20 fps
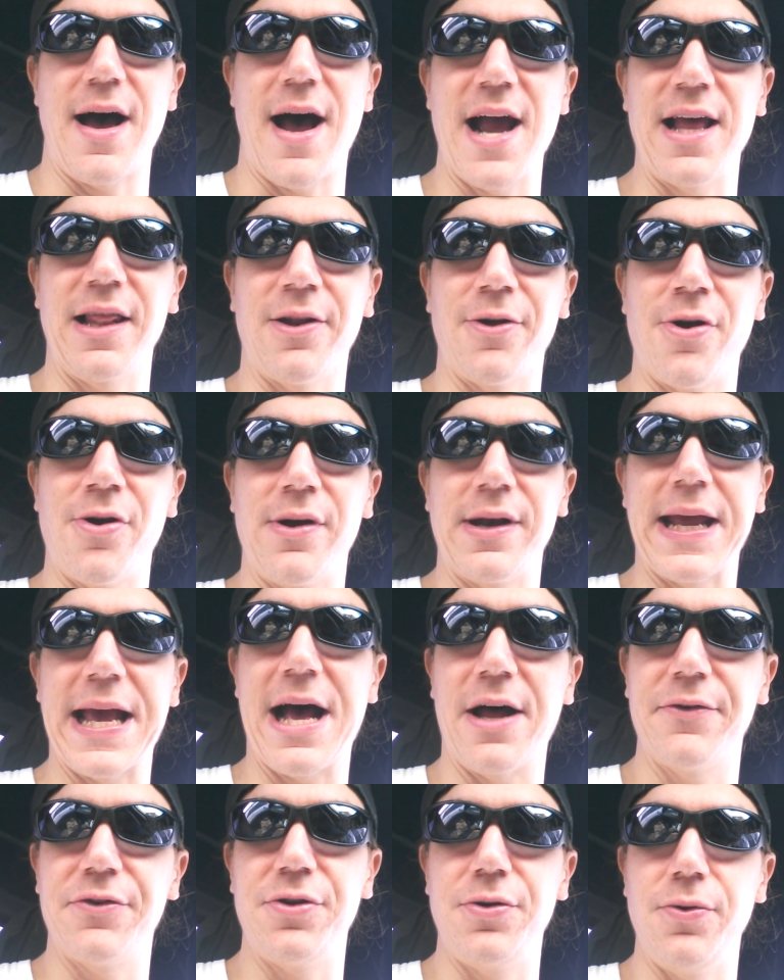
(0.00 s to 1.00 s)
I learned
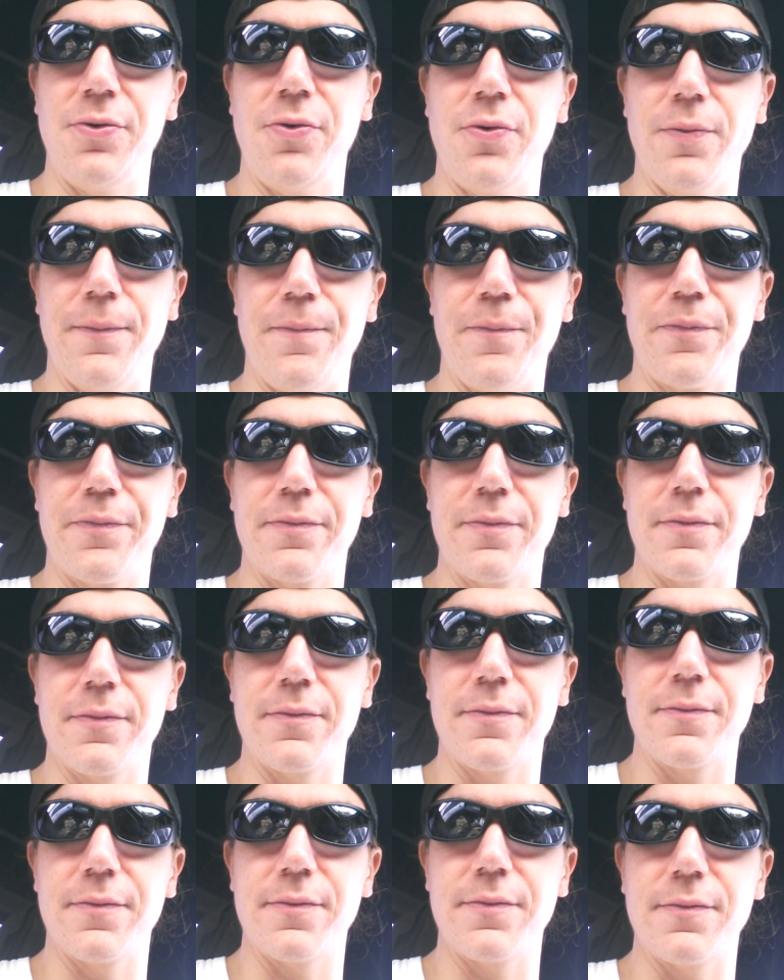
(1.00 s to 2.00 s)
how to,
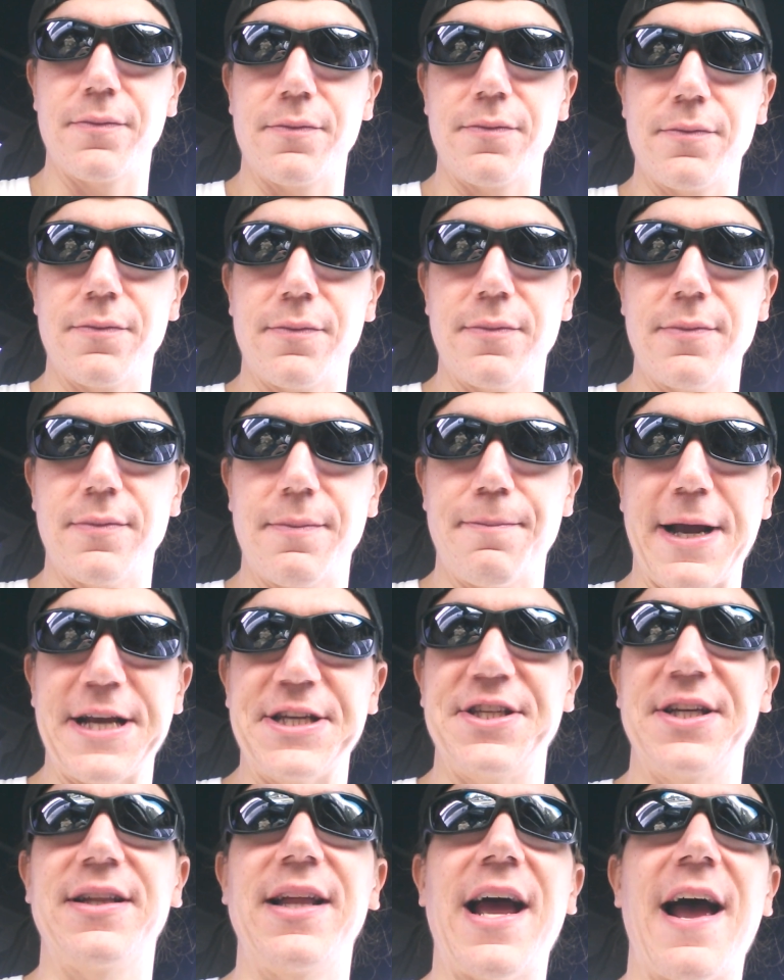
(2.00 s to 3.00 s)

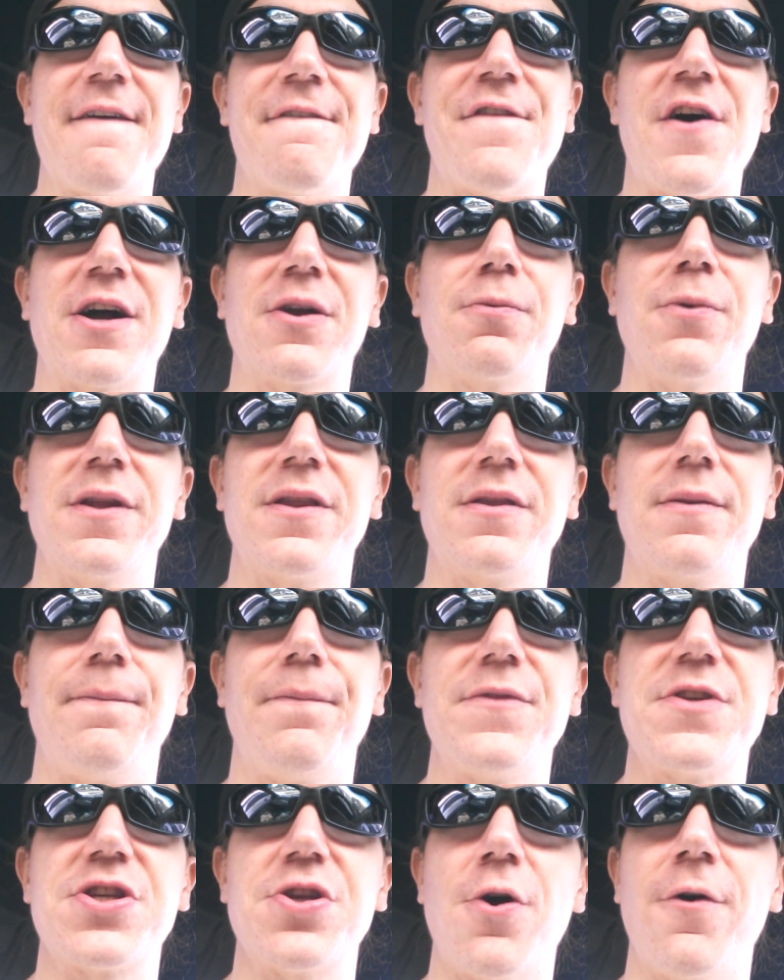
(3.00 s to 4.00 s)
basically, I fucked with
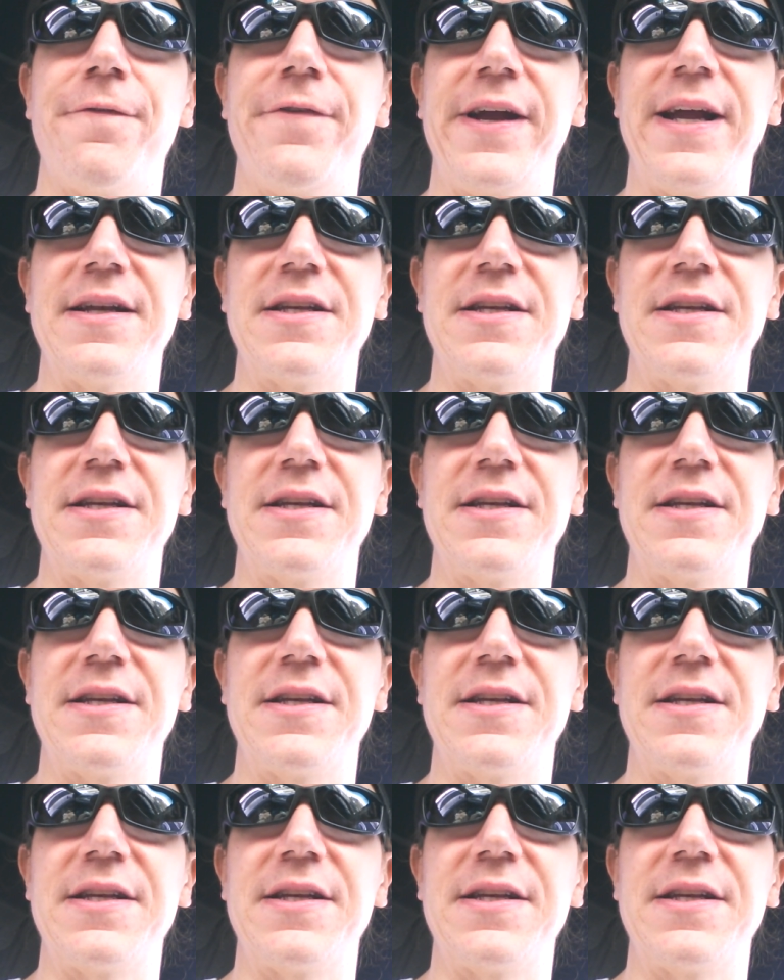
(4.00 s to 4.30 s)
Sophie